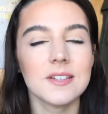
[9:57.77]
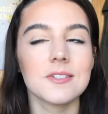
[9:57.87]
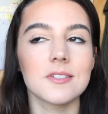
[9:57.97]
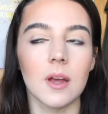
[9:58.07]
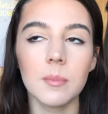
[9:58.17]

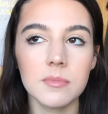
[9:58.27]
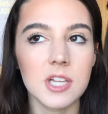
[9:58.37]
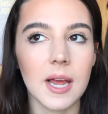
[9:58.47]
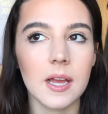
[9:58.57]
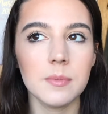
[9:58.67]

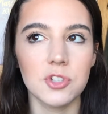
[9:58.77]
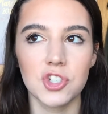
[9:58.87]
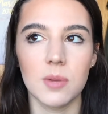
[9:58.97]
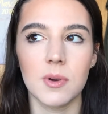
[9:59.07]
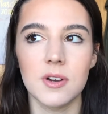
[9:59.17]
Sometimes the
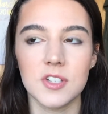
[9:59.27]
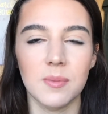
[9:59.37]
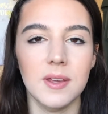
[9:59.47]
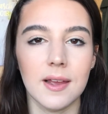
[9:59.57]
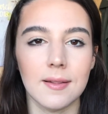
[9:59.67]
shimmers can
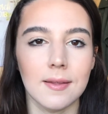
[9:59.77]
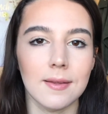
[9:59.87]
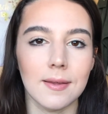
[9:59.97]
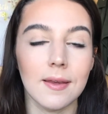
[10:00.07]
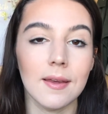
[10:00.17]
be kind of
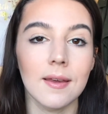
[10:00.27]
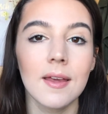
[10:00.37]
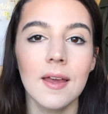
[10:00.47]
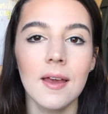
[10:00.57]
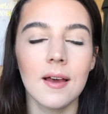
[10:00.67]
like eh.
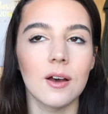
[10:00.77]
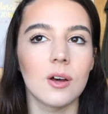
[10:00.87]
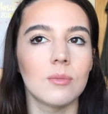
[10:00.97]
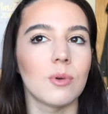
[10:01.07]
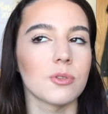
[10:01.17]

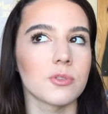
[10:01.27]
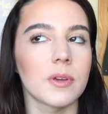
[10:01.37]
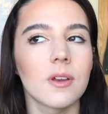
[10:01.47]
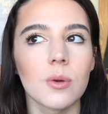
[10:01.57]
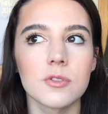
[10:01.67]
Also,
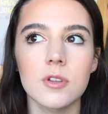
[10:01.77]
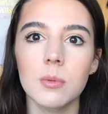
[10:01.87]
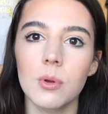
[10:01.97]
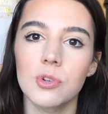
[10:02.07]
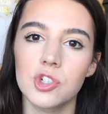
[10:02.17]
I know
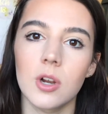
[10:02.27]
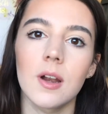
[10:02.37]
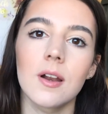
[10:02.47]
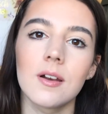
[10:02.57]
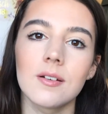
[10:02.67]

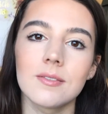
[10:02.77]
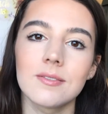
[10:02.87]
subculture